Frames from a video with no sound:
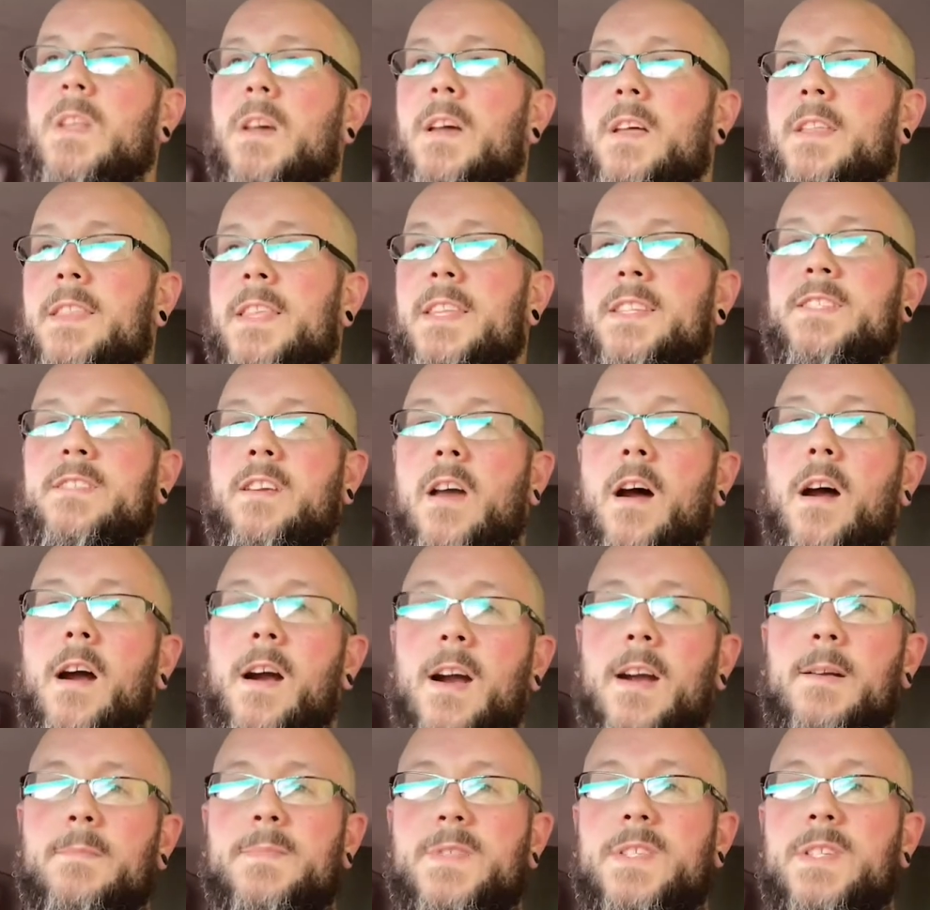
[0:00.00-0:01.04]
This car
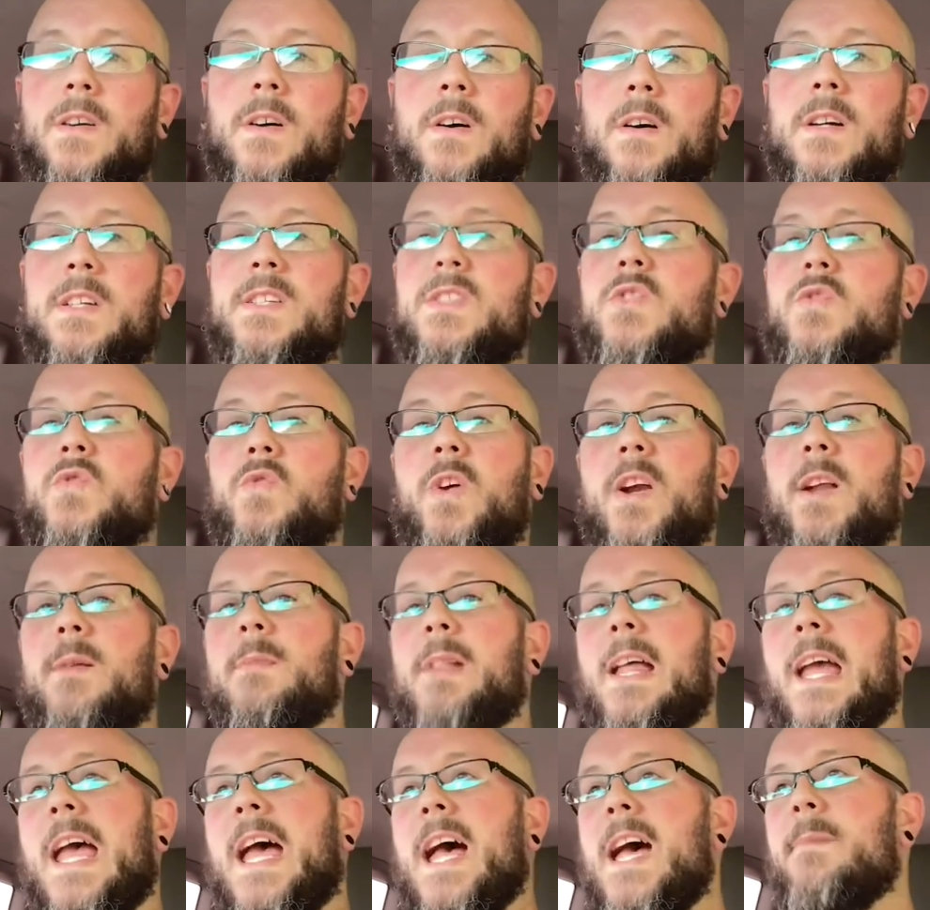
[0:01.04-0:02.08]
I'm still
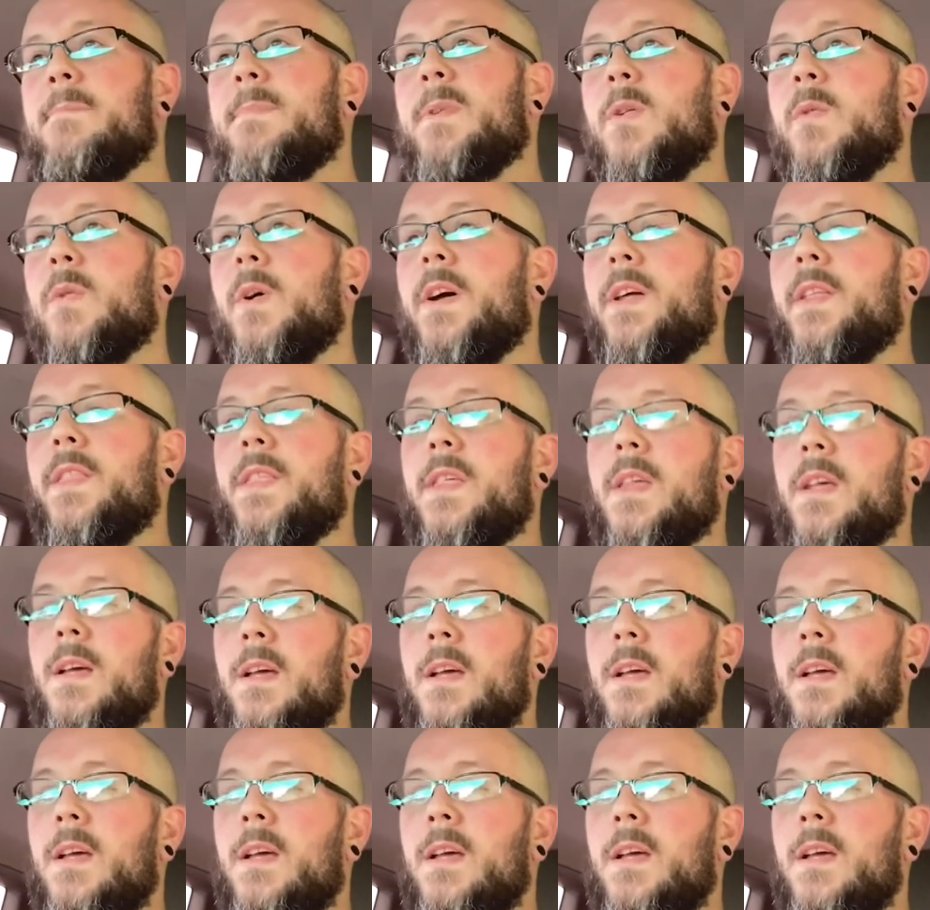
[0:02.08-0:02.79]
extremely happy with.